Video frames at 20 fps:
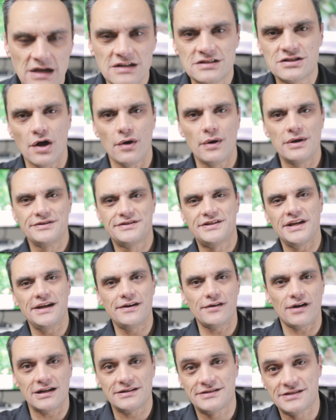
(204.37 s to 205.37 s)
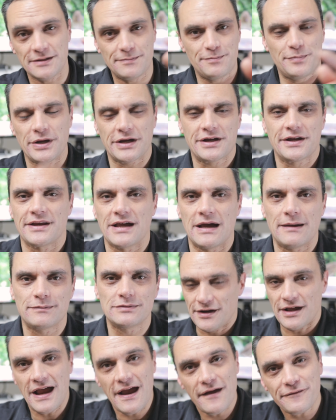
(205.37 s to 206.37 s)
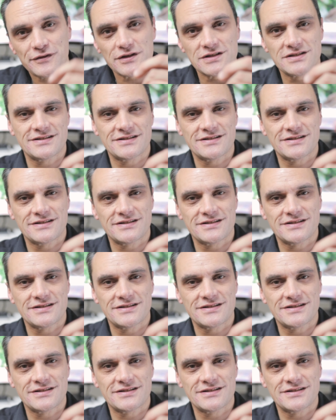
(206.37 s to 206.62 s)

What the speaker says: So indeed I did pick it up, and I have to